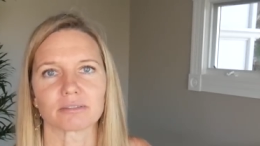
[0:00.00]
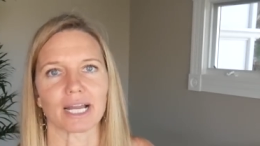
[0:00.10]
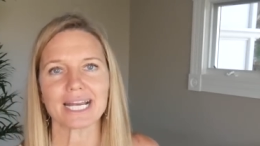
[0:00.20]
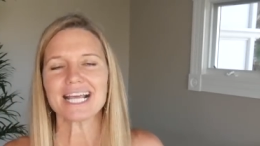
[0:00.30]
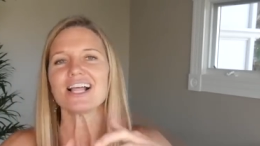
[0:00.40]

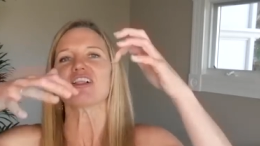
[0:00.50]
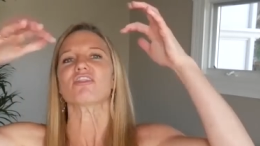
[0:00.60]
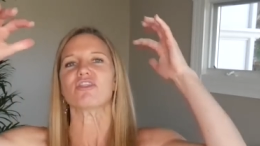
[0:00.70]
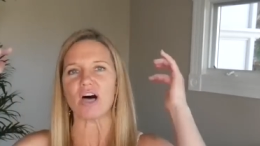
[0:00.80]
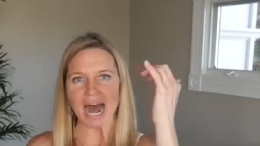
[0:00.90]
right?
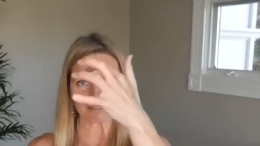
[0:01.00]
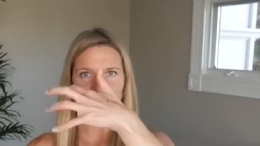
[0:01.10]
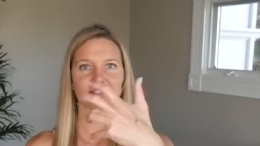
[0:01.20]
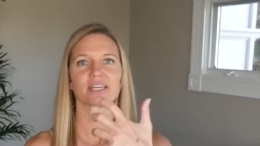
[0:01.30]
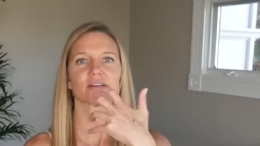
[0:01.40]
That's
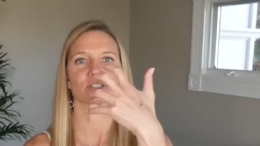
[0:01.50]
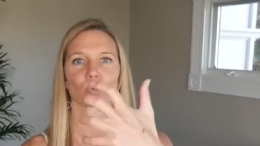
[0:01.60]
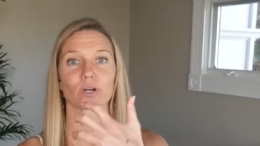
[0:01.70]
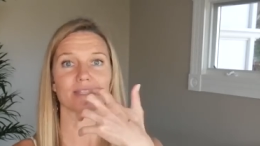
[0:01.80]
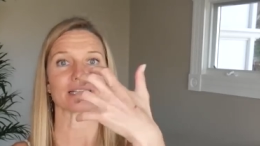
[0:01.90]
the
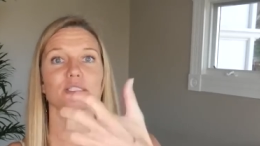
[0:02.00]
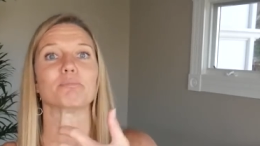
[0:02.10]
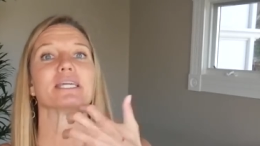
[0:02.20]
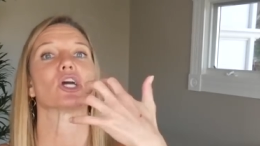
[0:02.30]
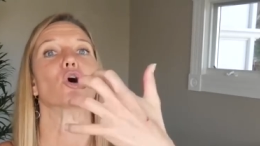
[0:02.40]
territory that's
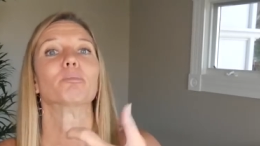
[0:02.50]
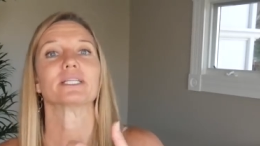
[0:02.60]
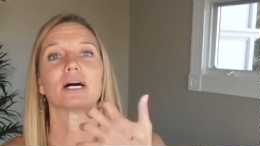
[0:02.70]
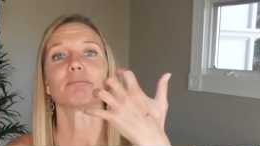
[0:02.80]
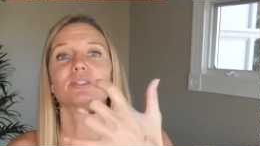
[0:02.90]
being
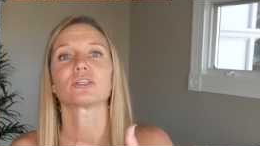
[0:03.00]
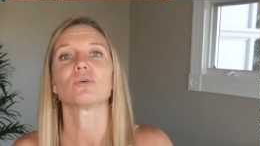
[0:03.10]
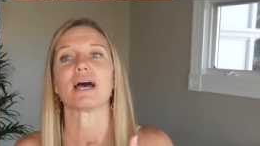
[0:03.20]
opened up to,